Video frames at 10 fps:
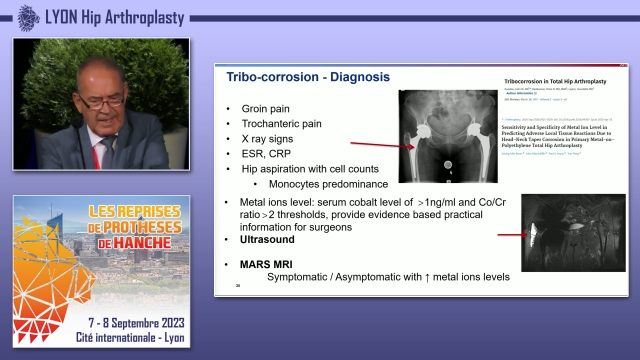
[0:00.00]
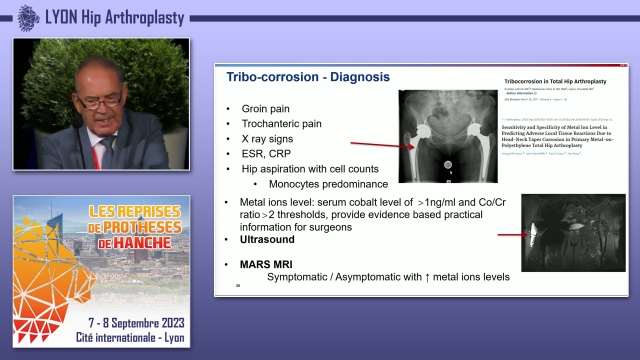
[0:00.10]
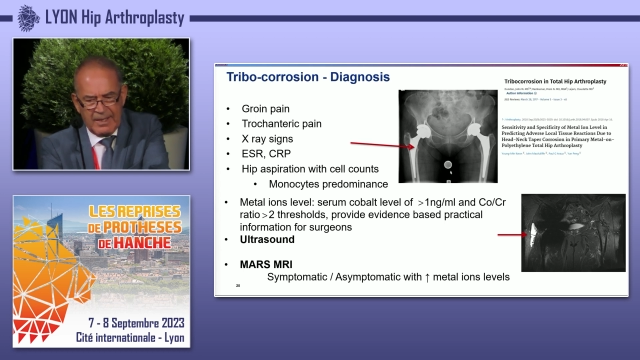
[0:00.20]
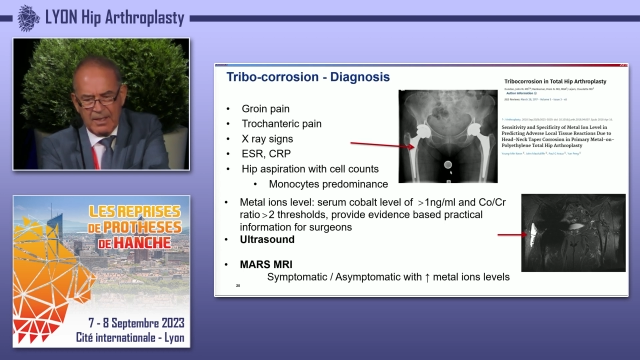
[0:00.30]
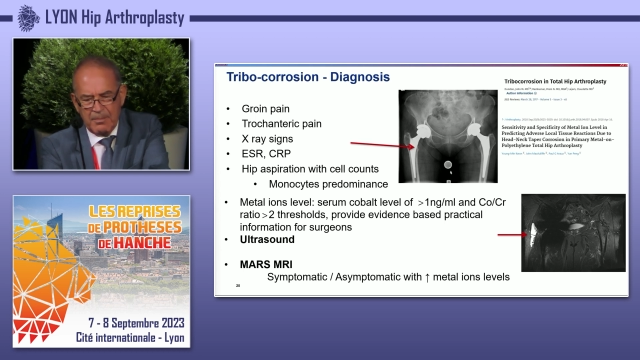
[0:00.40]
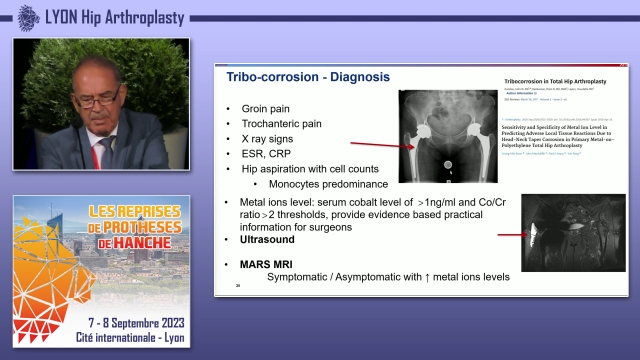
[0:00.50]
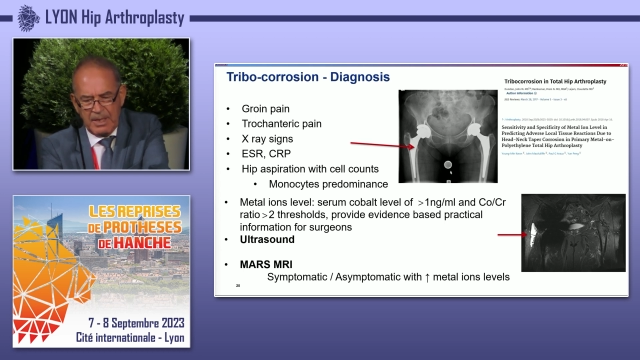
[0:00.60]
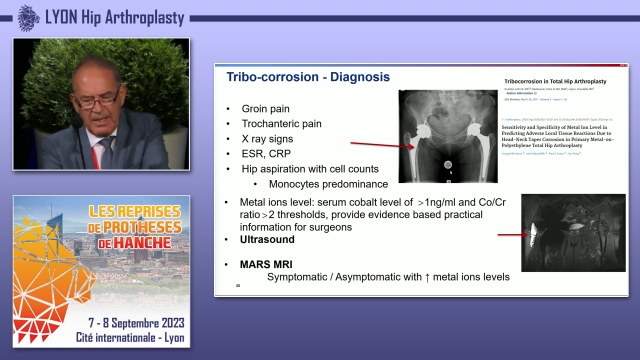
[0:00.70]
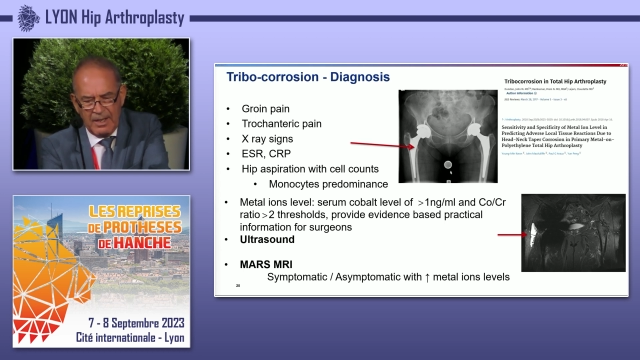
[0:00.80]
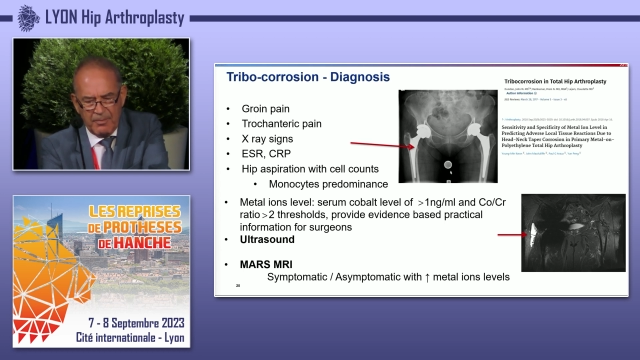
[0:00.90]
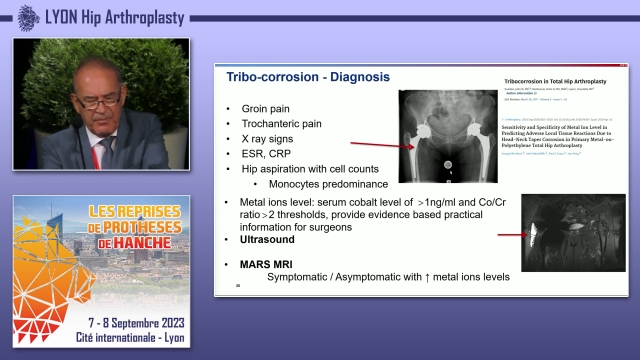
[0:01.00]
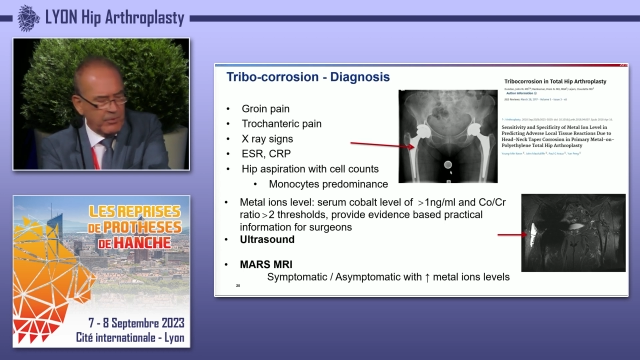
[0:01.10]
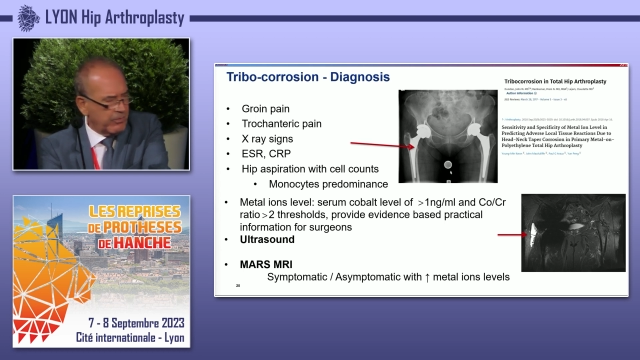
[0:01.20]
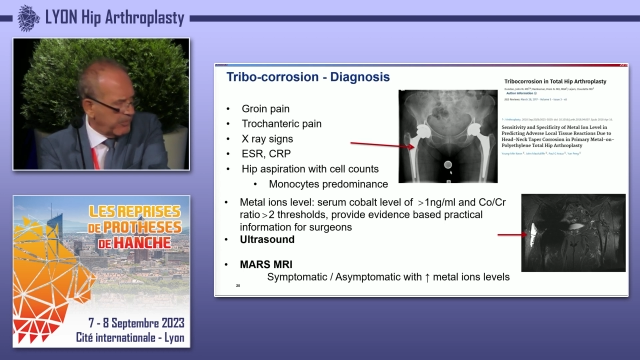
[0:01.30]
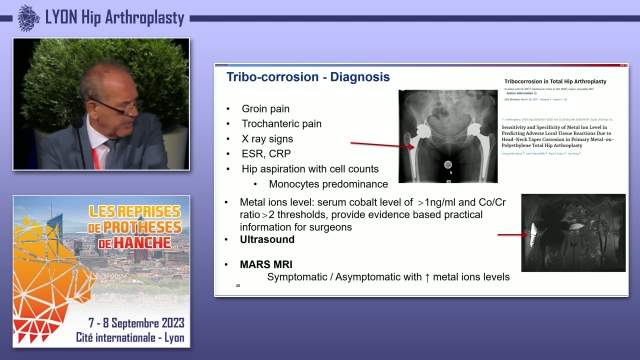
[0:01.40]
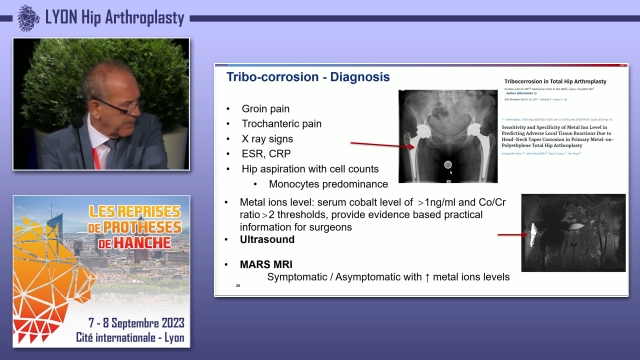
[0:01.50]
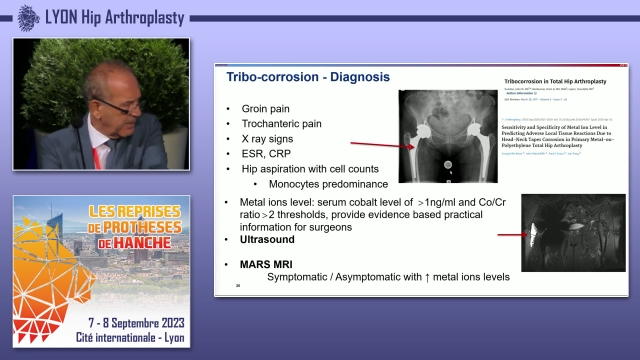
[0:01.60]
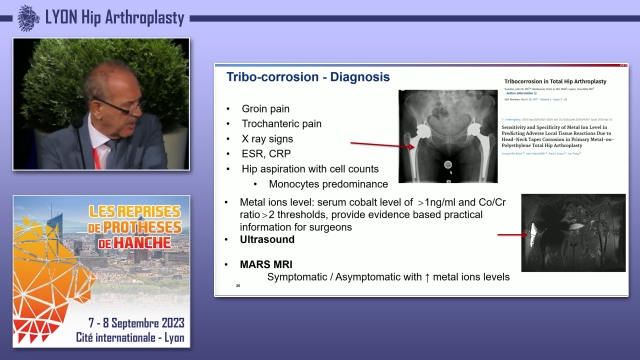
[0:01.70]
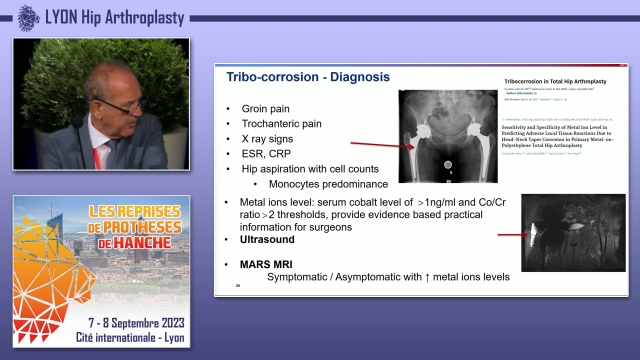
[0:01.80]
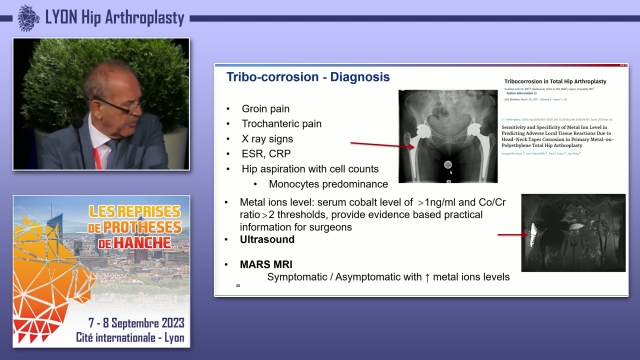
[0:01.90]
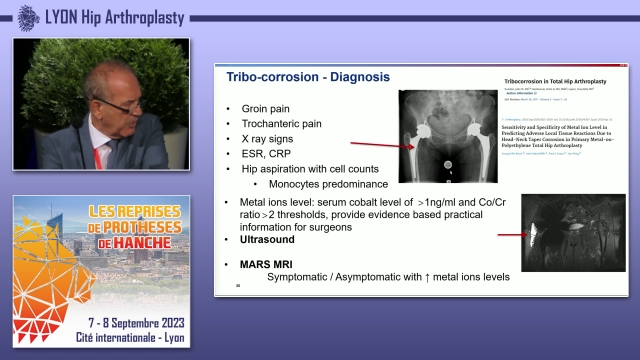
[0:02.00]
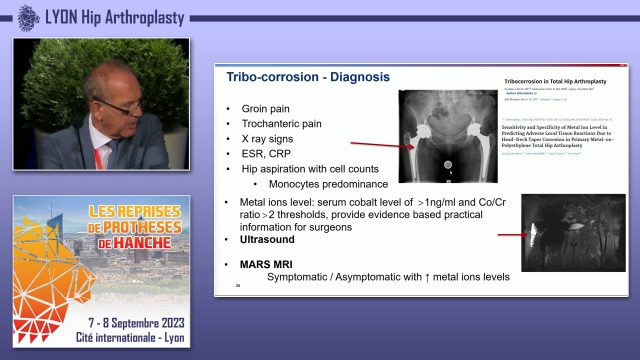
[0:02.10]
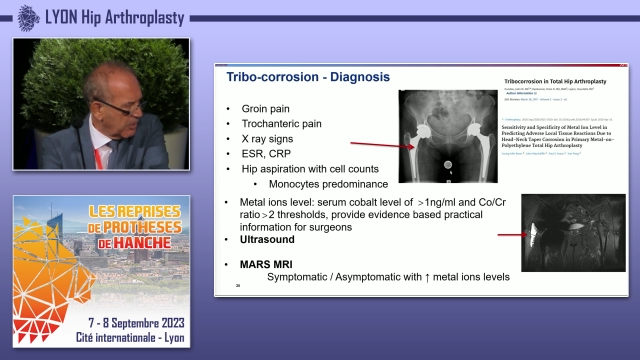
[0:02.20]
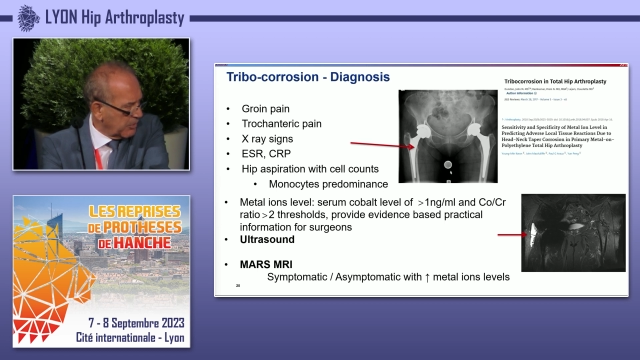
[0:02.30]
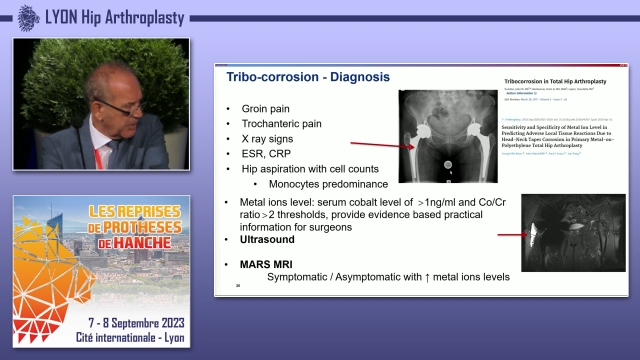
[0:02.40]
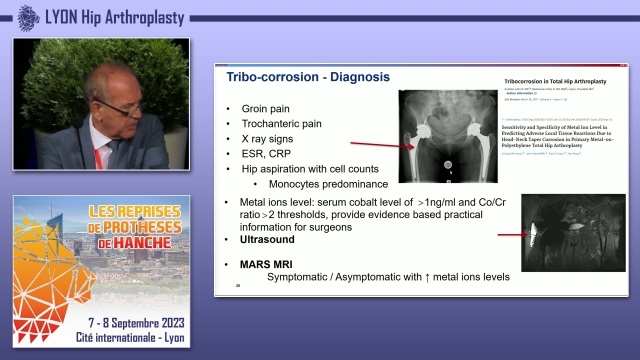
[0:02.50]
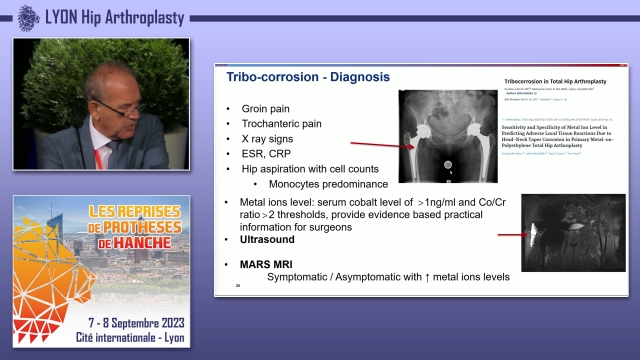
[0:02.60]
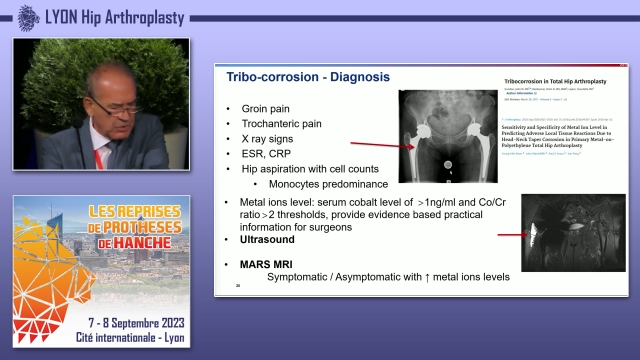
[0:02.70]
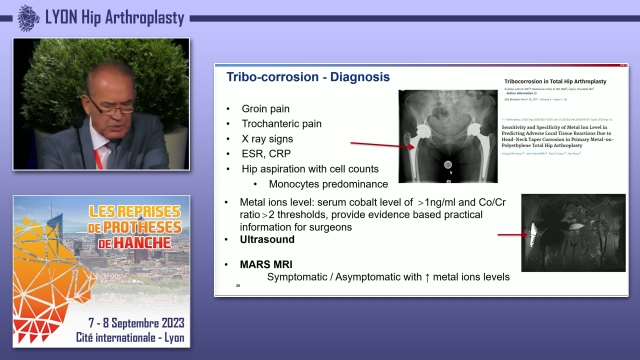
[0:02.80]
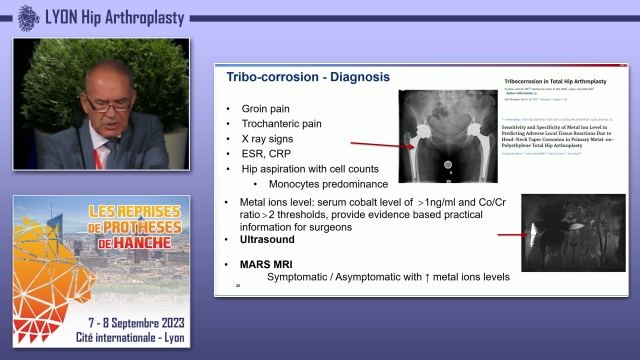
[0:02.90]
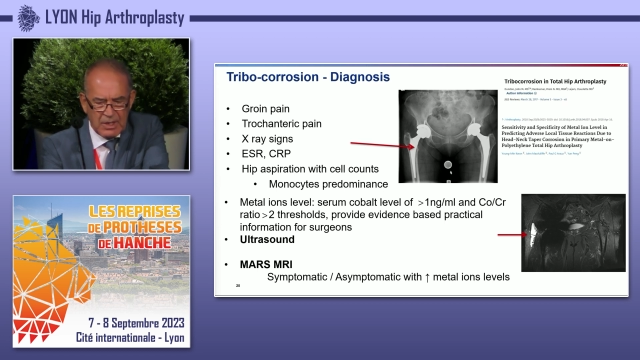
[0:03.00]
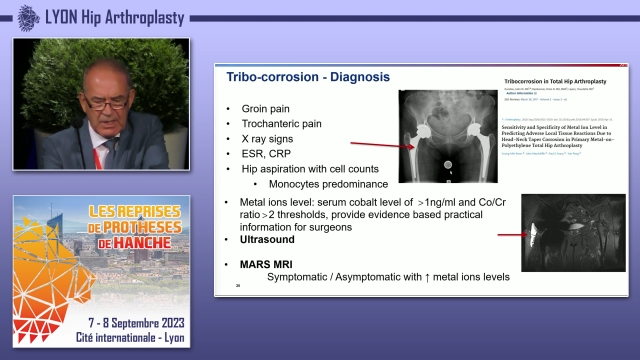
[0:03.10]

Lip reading: can be helpful, very helpful, in order to